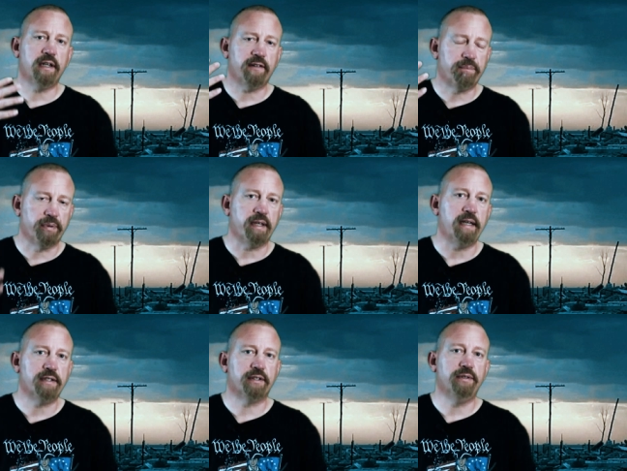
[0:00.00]
enough
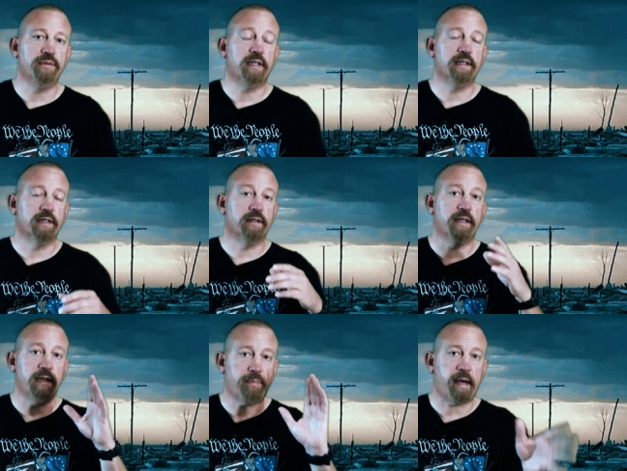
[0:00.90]
bleach to kill
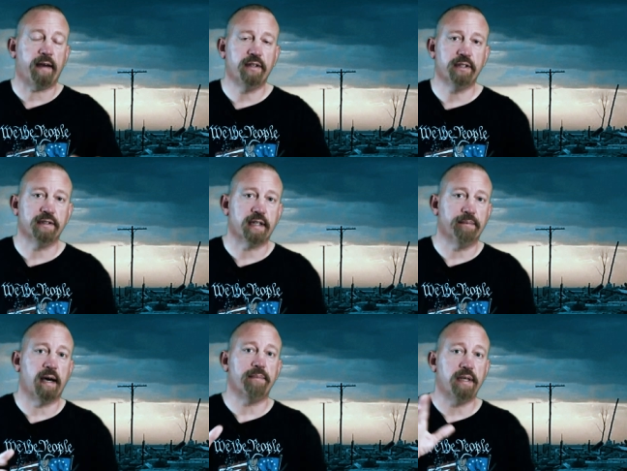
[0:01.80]
any pathogens
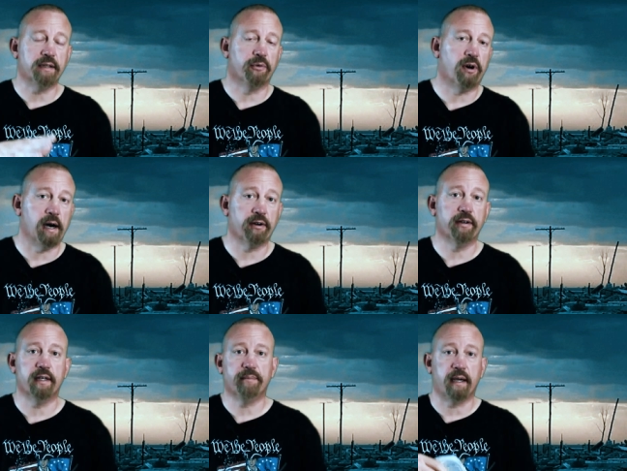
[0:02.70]
that might be in the water
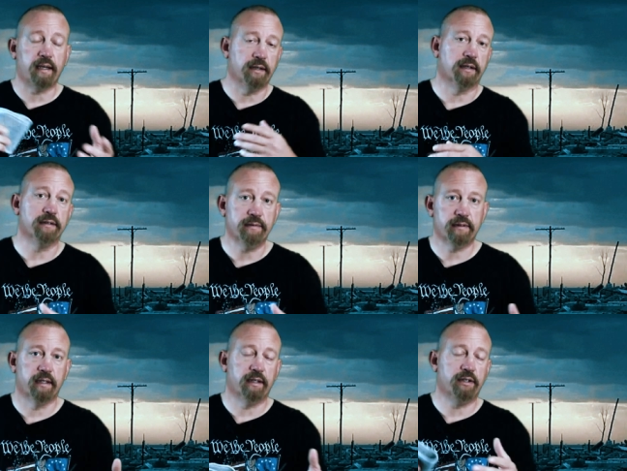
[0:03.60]
and that might get
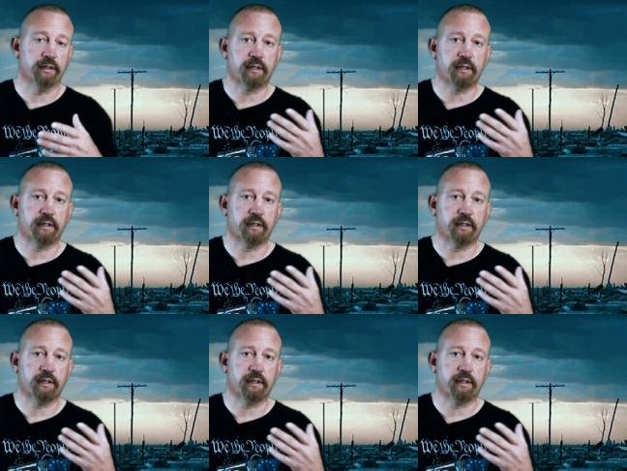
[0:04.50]
on uh, your